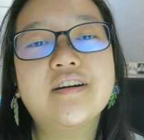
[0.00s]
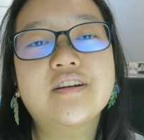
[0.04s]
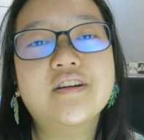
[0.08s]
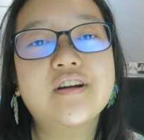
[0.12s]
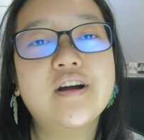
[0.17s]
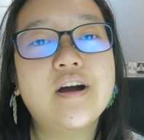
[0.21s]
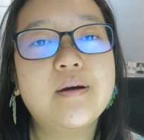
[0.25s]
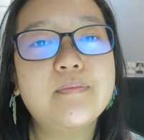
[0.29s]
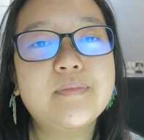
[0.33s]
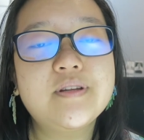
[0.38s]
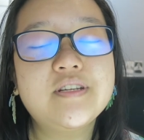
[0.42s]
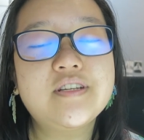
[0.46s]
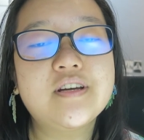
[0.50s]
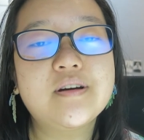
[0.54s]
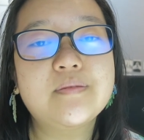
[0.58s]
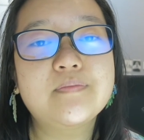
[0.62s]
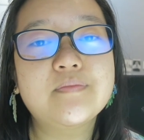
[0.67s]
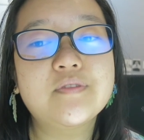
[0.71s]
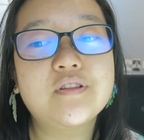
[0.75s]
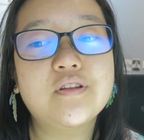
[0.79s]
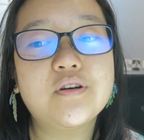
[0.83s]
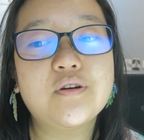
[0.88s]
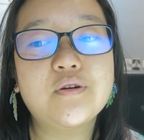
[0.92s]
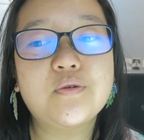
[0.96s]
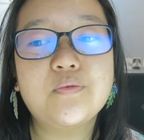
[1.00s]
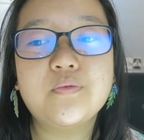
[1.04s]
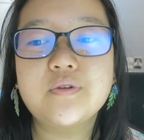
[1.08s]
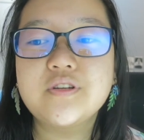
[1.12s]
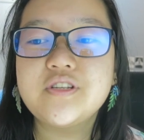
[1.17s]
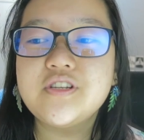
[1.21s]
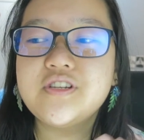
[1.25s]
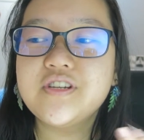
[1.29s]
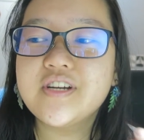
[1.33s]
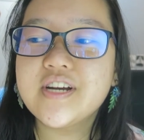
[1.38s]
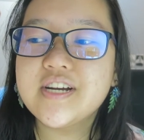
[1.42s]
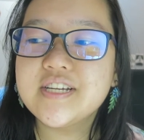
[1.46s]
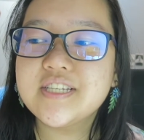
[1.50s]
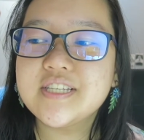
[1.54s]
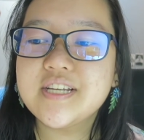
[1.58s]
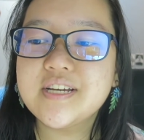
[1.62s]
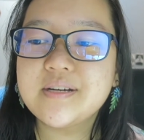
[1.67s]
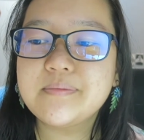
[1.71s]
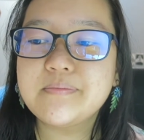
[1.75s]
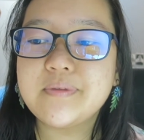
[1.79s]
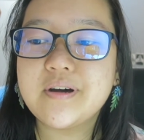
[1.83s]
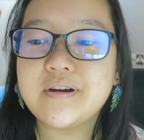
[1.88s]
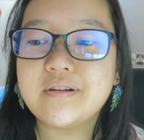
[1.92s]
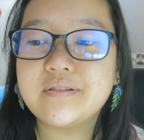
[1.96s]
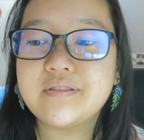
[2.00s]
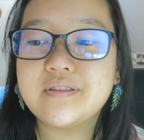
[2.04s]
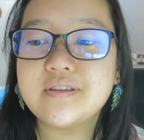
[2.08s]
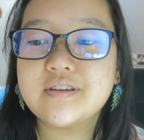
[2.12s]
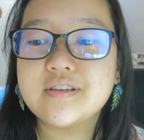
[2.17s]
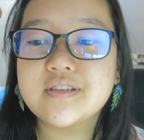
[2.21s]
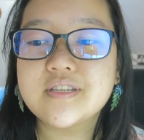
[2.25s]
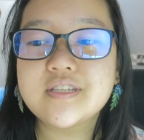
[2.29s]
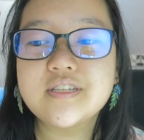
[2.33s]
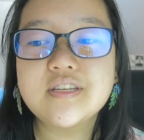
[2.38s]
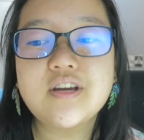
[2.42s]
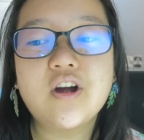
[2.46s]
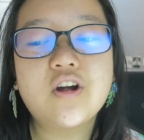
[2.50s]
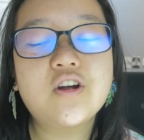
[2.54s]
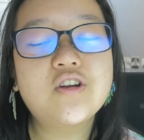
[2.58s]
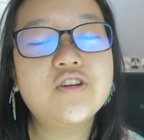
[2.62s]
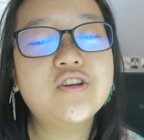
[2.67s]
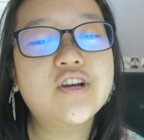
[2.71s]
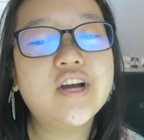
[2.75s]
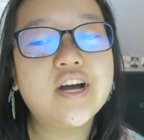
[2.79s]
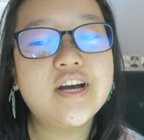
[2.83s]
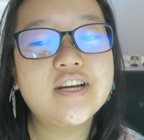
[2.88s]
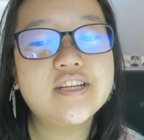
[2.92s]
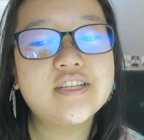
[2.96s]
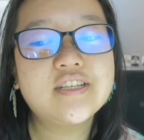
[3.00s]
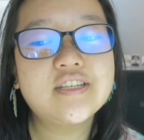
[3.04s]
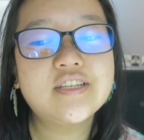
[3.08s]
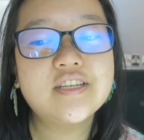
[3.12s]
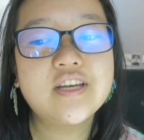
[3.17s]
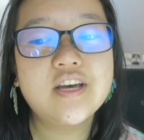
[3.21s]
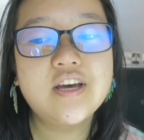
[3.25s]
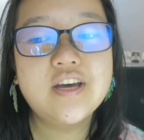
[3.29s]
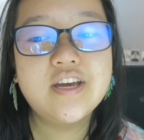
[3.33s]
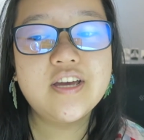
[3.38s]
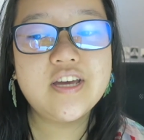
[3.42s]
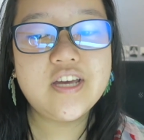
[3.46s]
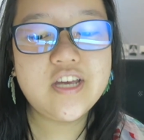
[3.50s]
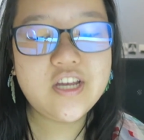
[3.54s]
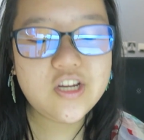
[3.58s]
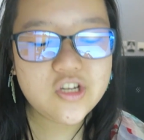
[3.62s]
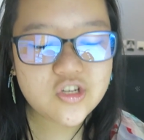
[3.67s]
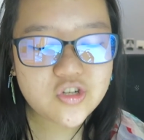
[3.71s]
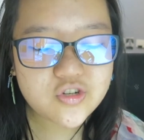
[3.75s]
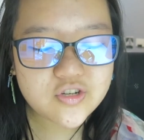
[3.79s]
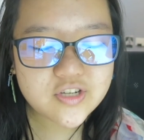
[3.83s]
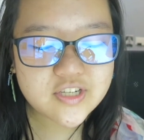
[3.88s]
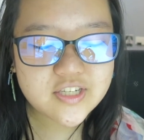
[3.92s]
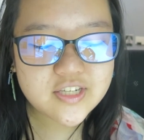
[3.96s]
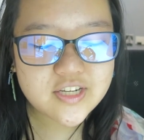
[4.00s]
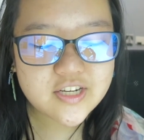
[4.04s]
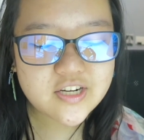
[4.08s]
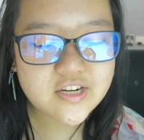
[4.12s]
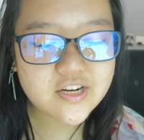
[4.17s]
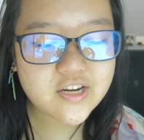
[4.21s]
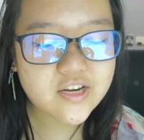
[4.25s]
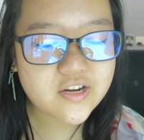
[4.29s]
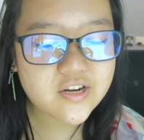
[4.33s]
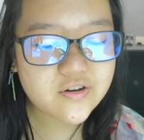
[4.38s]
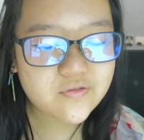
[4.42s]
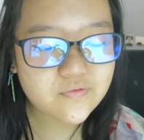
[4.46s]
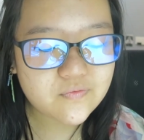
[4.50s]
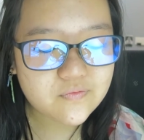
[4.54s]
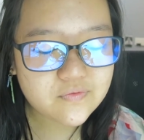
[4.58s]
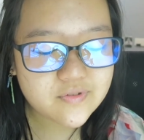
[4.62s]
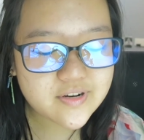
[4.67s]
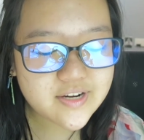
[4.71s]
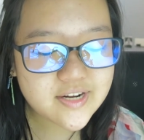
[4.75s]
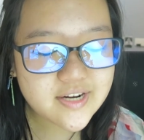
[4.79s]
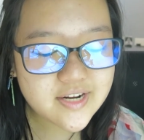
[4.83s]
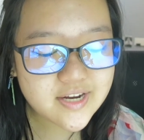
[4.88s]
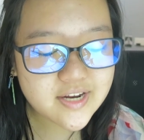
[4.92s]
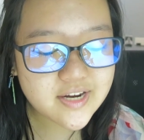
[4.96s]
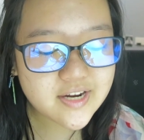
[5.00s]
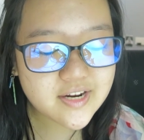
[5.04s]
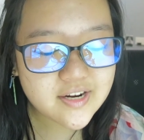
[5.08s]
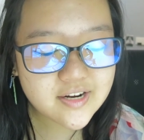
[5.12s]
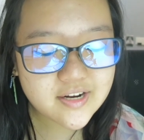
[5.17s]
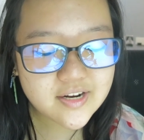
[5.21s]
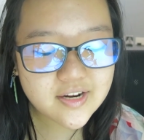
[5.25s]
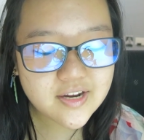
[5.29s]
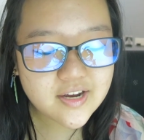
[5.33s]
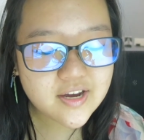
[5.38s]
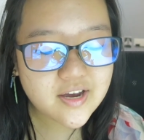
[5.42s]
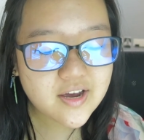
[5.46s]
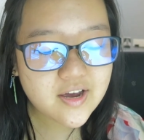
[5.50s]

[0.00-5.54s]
Comment down below, what did you guys like about this? Are you guys interested in reading